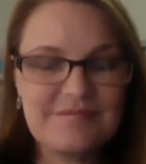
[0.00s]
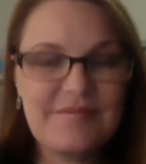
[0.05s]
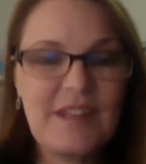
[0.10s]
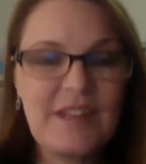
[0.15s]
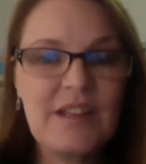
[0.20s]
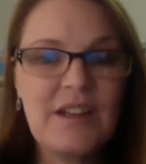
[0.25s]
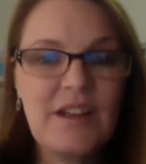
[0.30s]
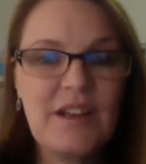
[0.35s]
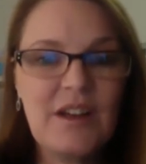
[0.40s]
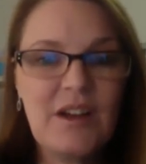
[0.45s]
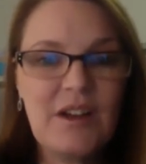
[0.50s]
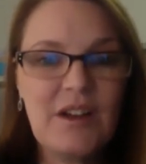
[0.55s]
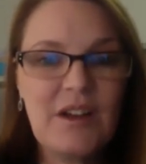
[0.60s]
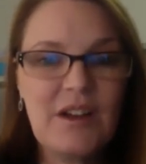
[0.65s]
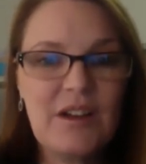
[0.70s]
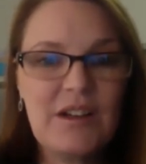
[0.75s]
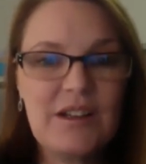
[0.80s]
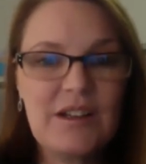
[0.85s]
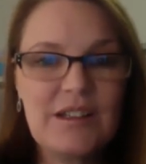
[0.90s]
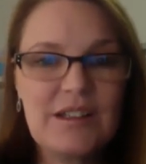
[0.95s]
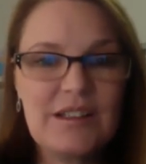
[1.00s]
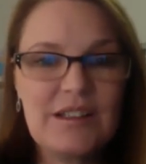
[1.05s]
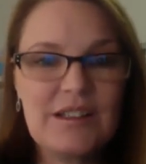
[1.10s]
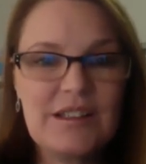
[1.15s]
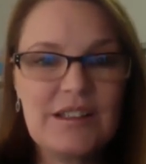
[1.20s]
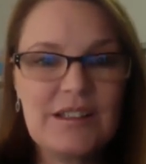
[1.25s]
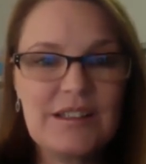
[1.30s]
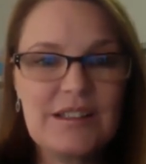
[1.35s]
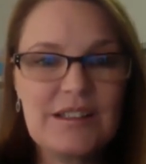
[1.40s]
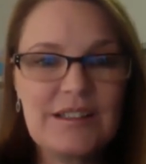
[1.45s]

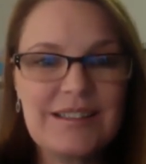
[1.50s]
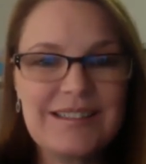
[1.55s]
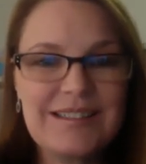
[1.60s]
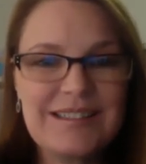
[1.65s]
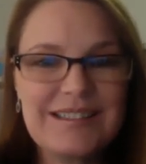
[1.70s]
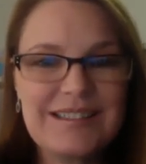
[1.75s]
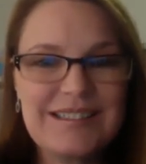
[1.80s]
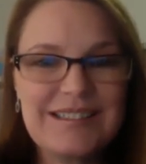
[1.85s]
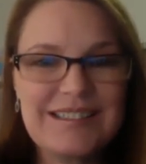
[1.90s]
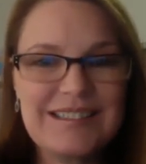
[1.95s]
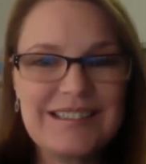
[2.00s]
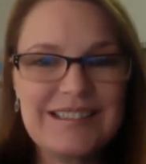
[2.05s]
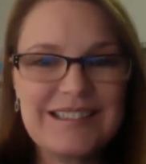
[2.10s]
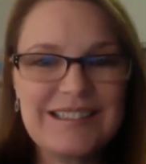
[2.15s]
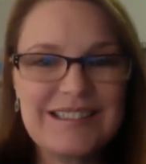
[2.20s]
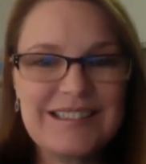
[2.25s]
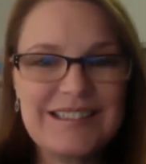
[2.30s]
[no speech]